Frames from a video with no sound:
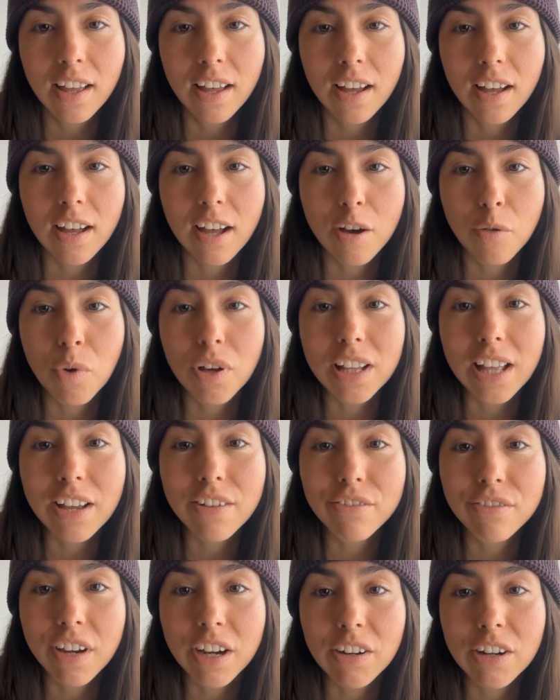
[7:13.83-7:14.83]
While I
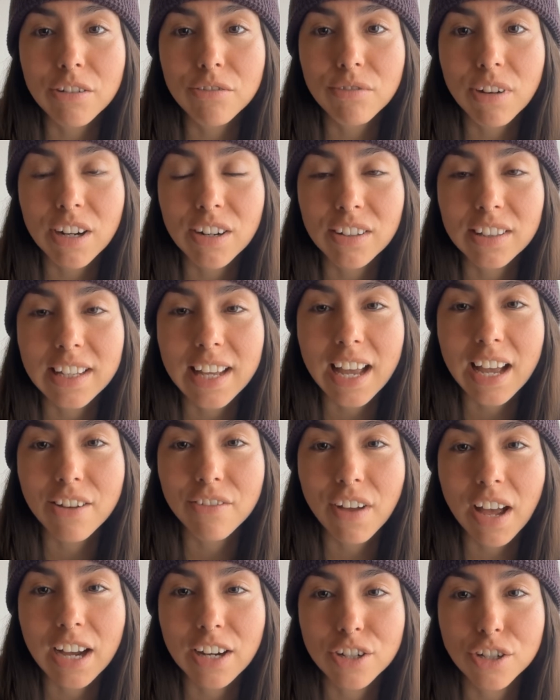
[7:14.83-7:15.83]
very rarely
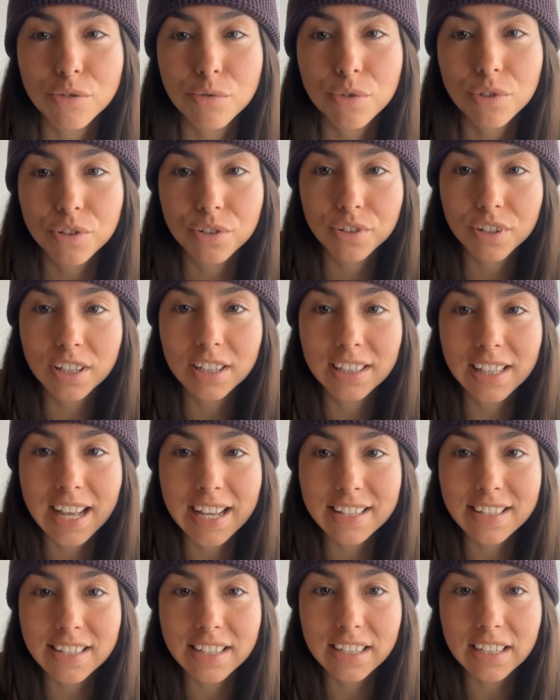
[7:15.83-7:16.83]
have actual
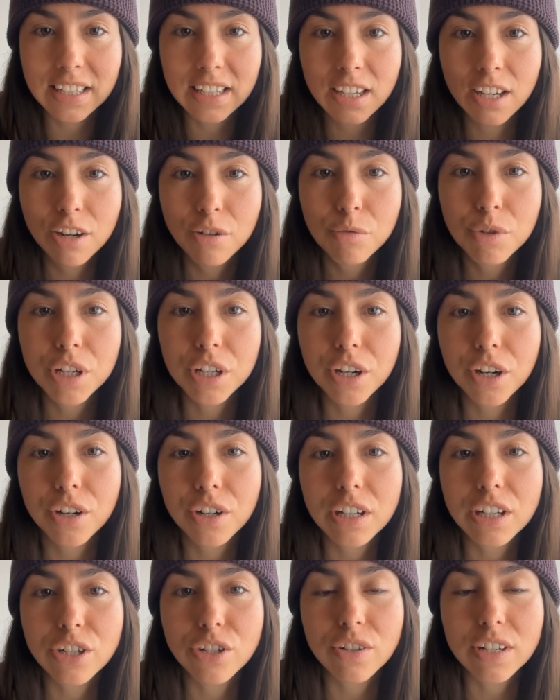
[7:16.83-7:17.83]
classic
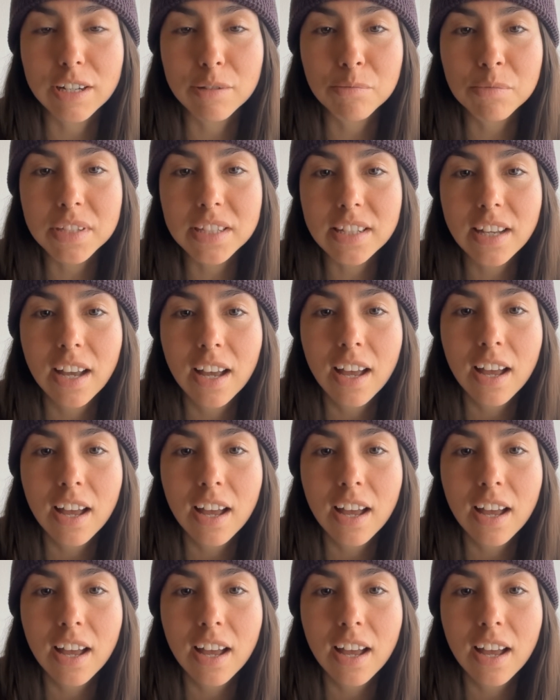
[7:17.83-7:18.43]
reoccurring dreams,